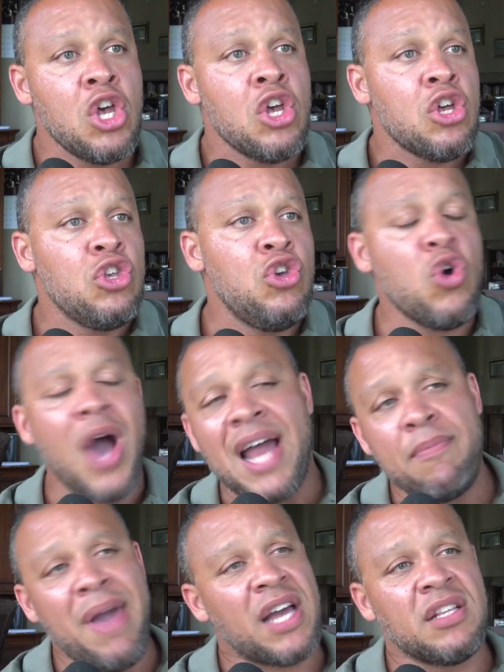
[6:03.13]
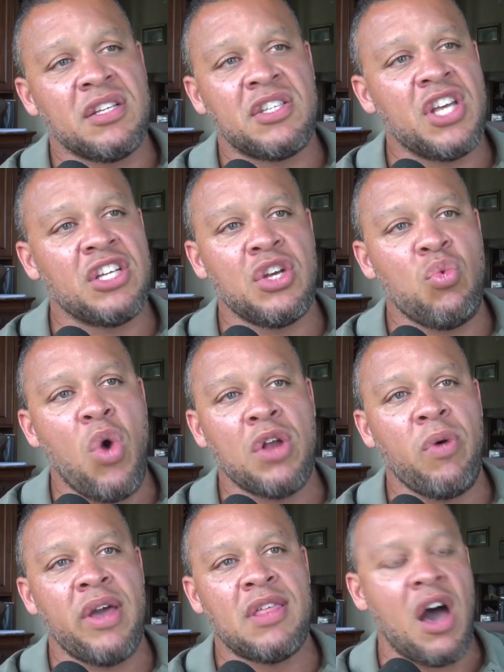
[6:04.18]
You got to make a decision one
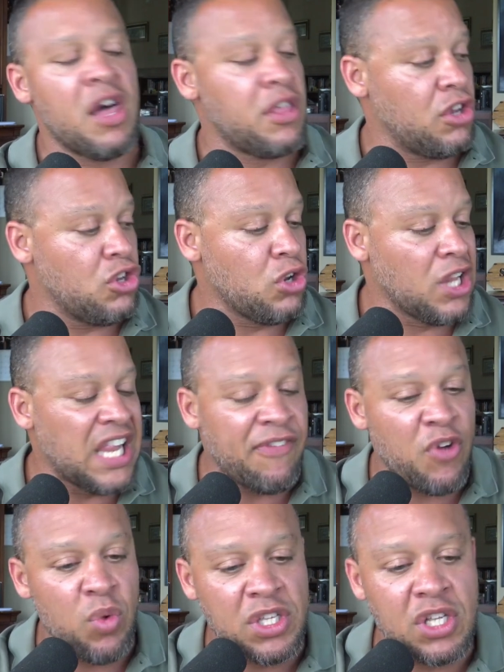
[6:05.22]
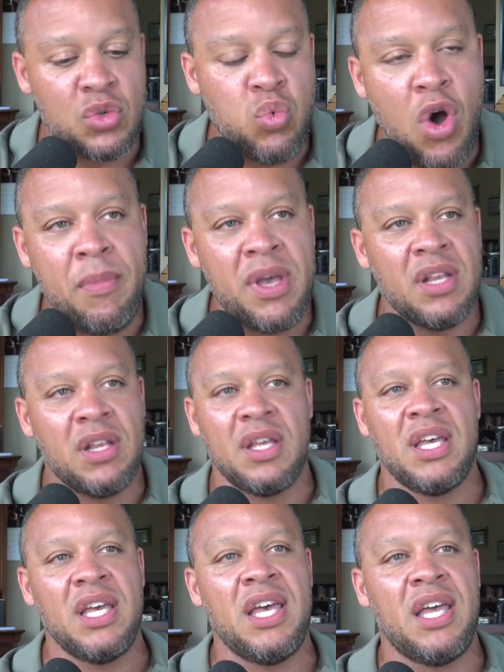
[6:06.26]
way or the other. You're living with this woman
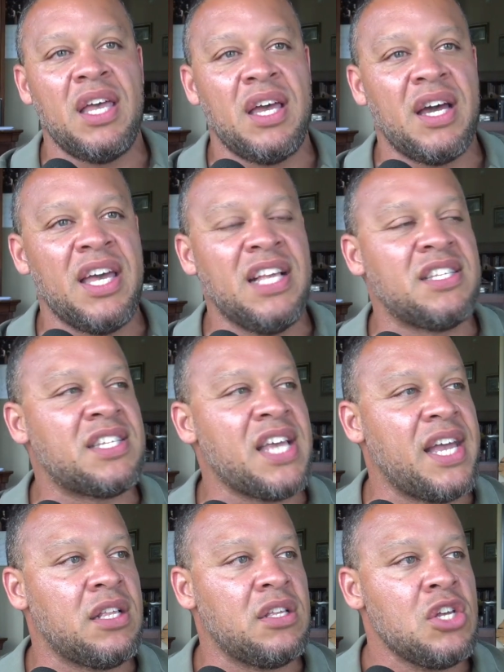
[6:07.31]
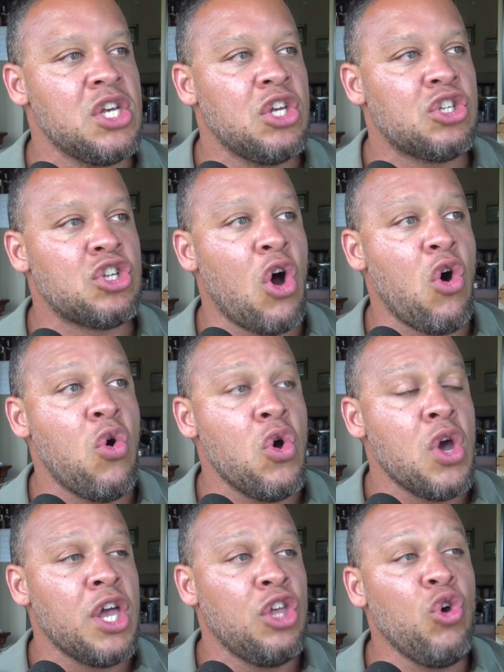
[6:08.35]
in, in sin so
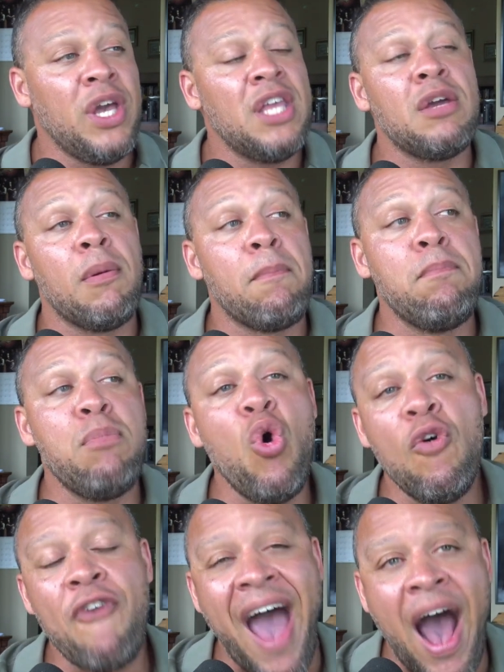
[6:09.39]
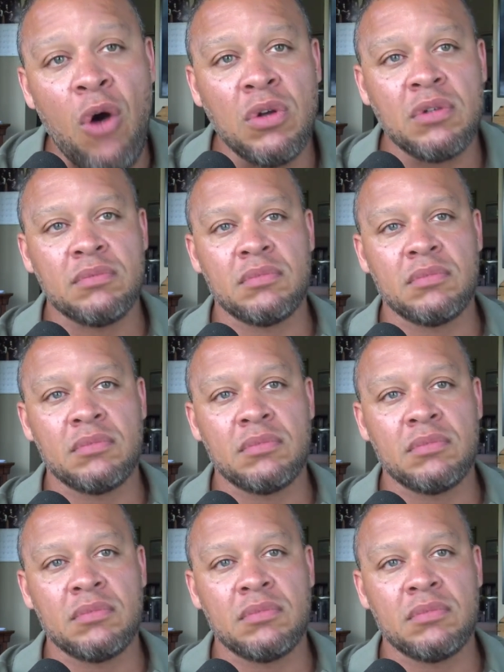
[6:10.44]
you either move out